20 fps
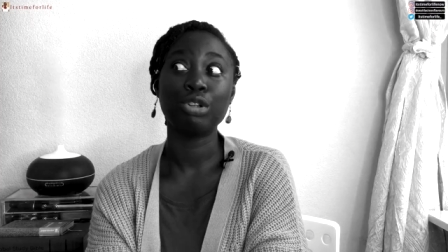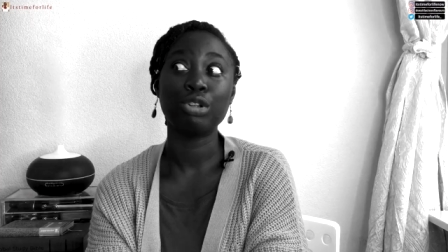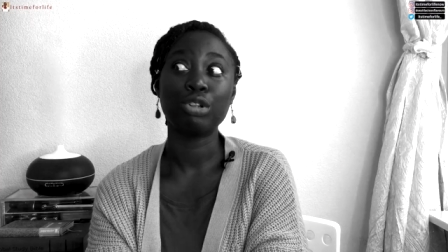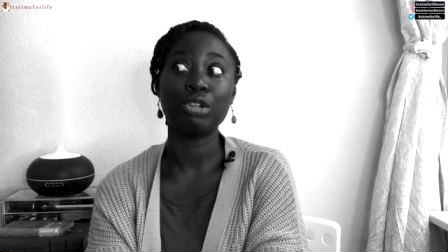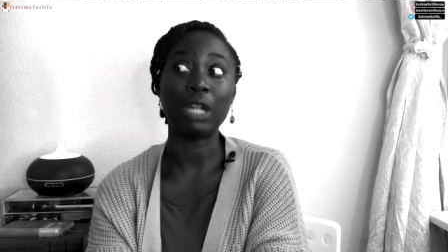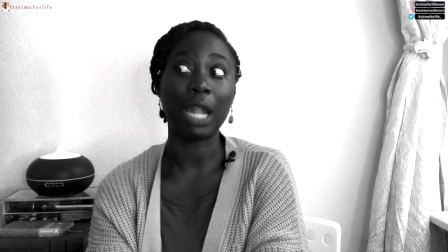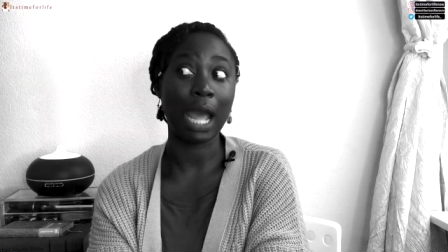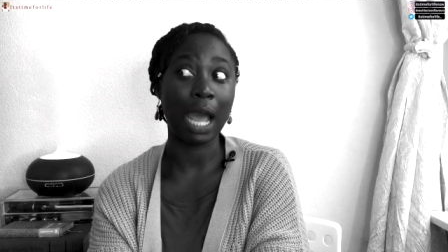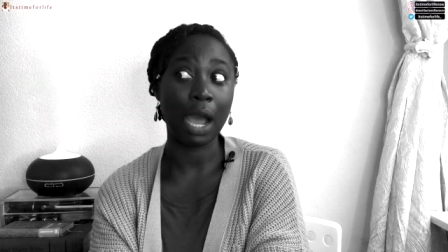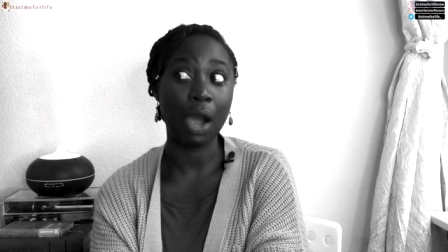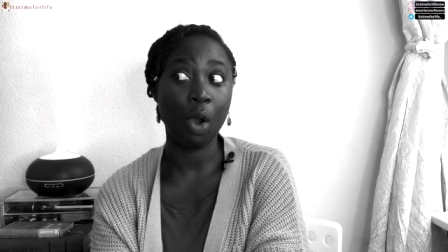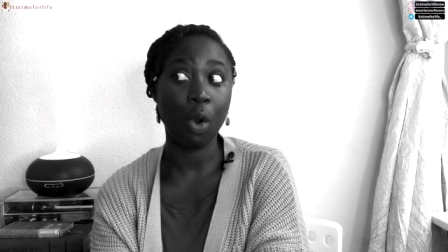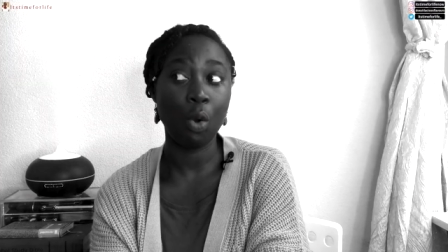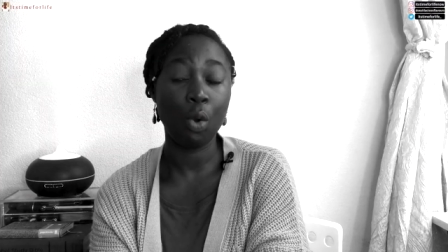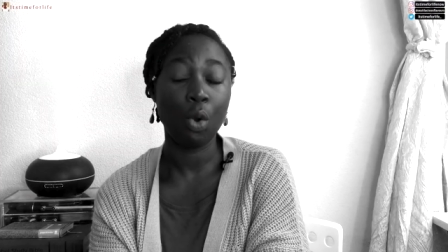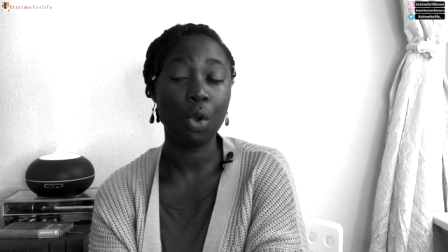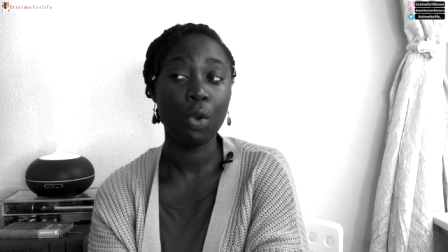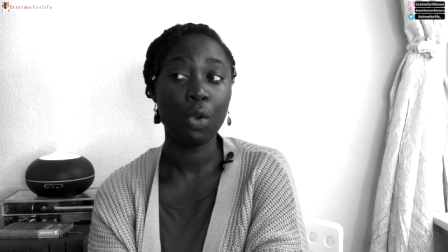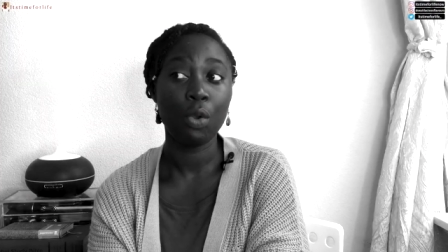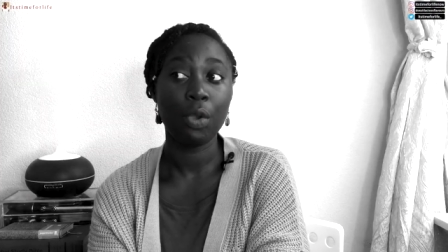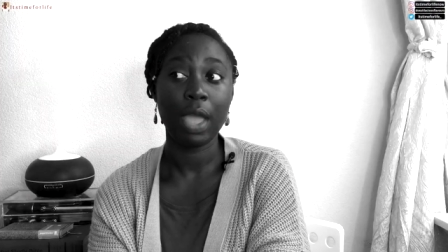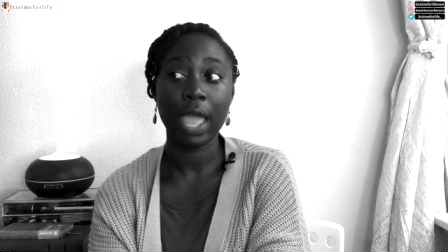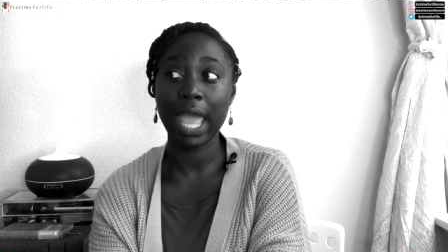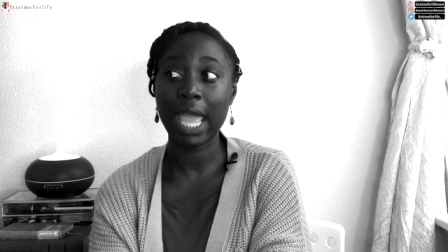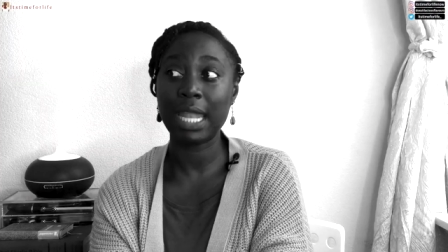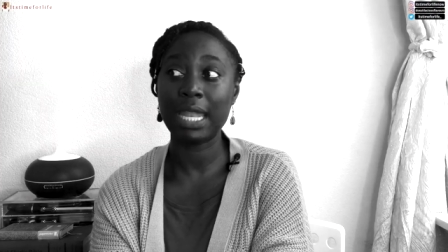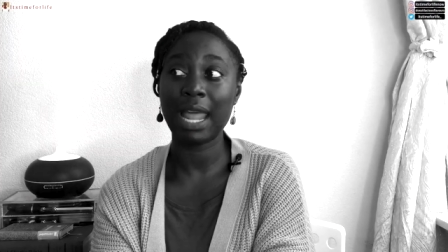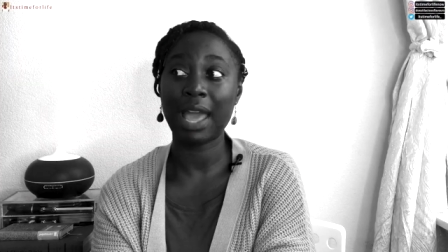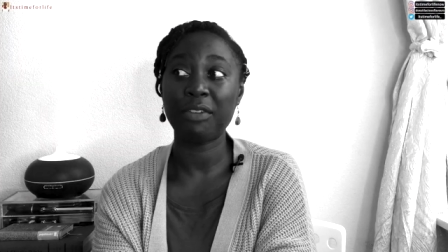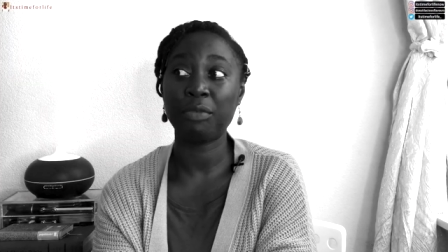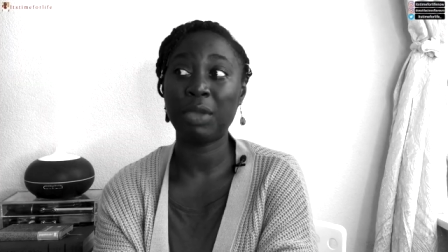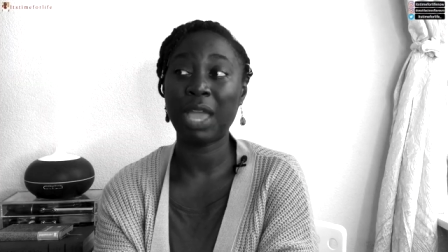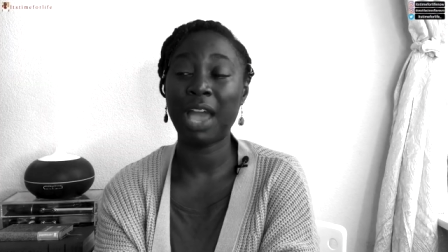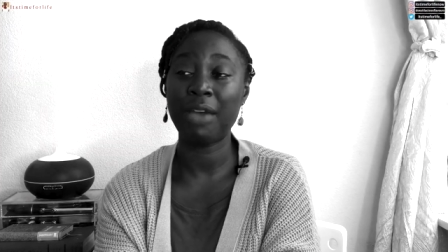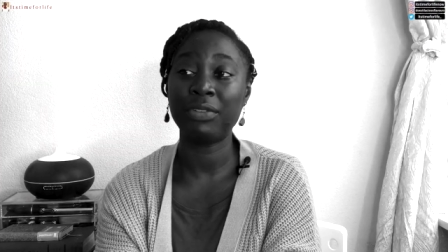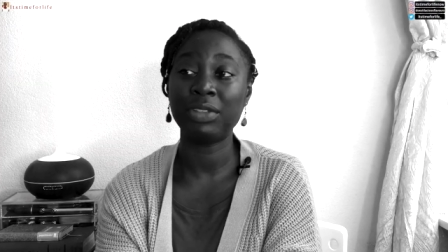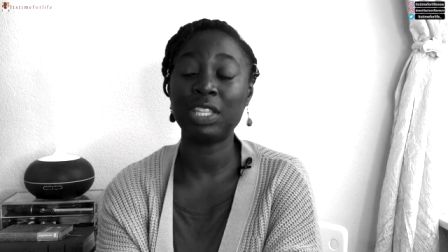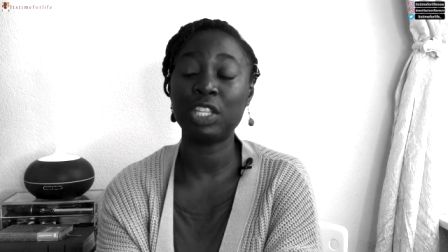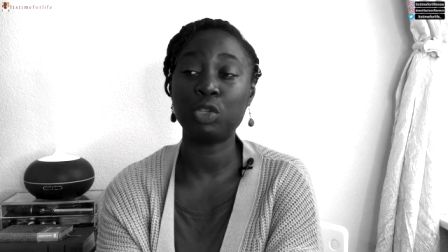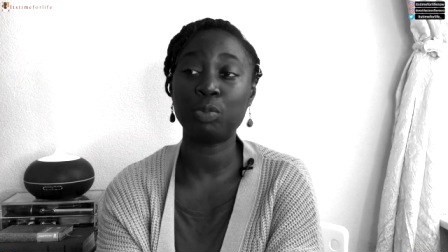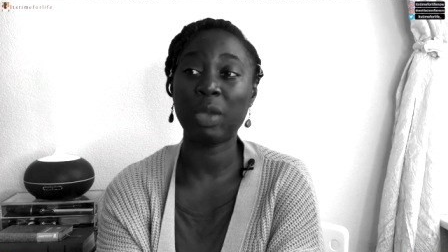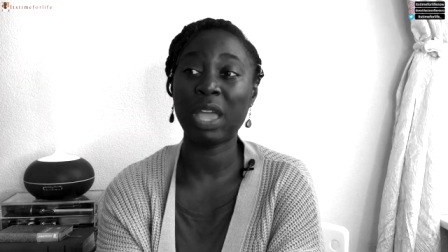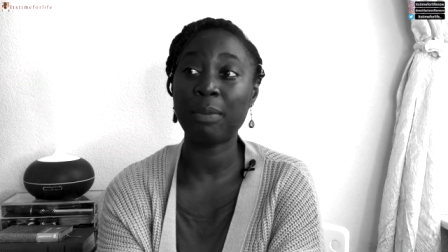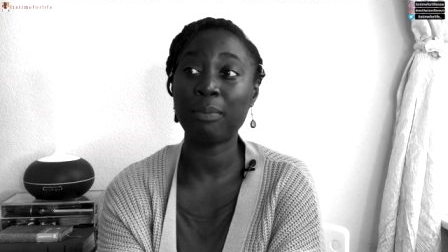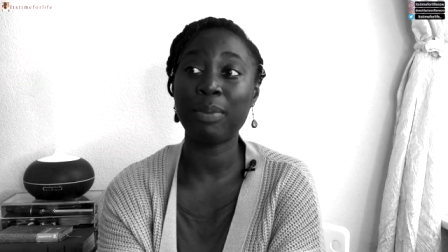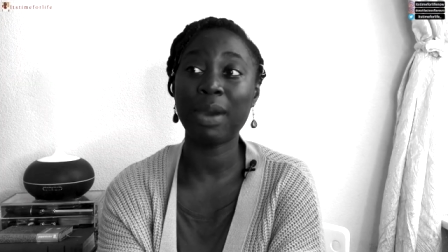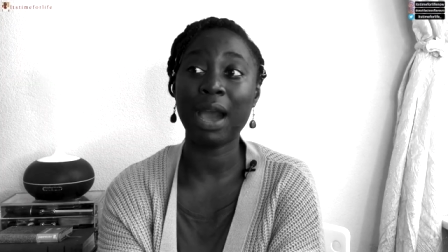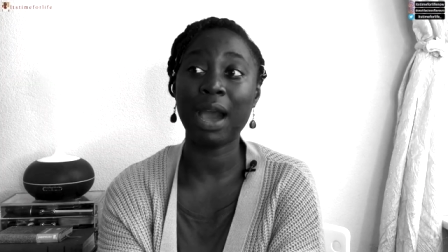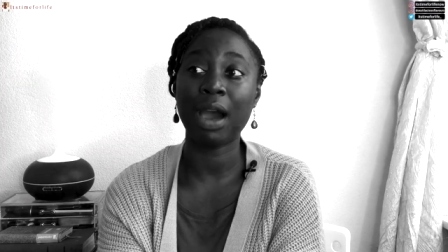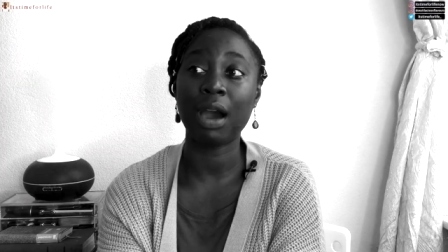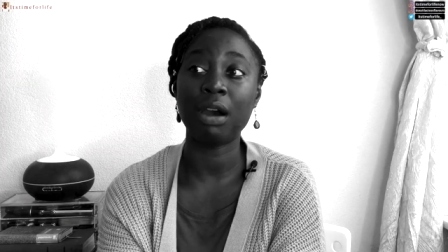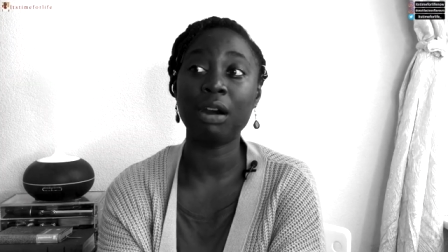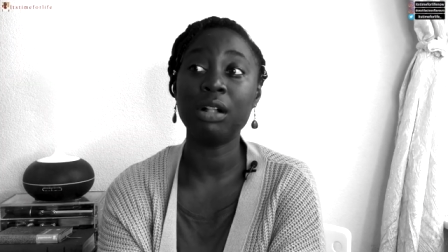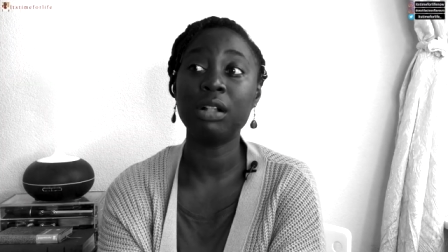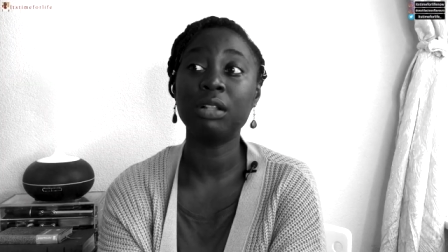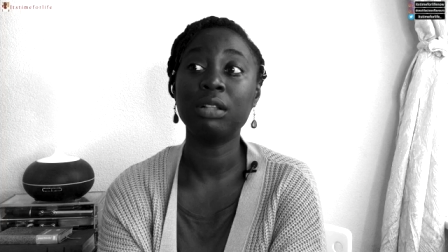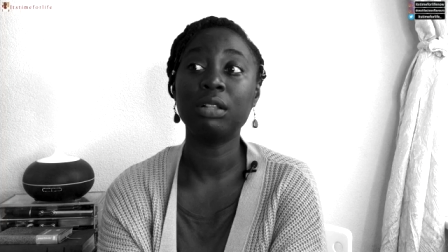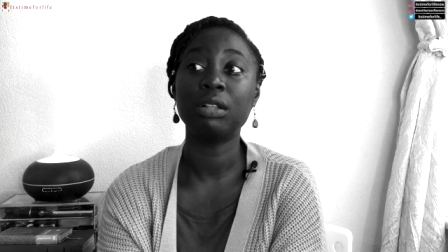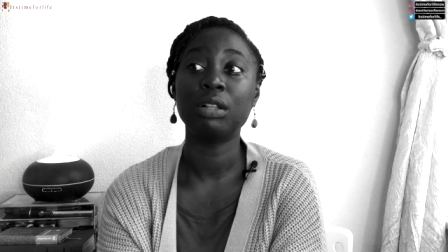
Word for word: now. And I've been having this pen pal